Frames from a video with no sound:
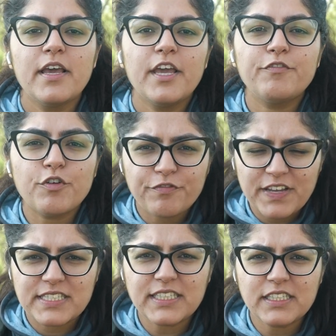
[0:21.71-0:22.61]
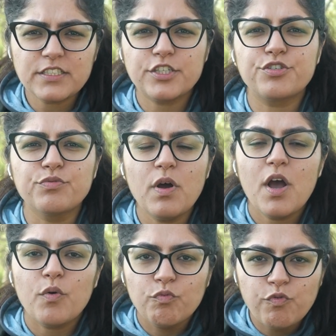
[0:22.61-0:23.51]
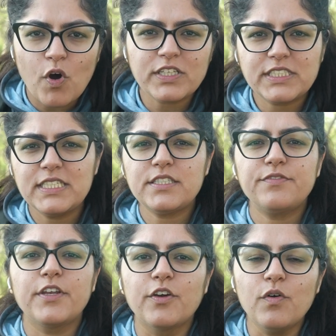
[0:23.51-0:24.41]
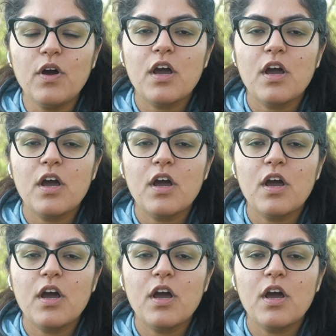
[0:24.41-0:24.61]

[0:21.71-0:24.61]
If you're facing this issue, watch this video,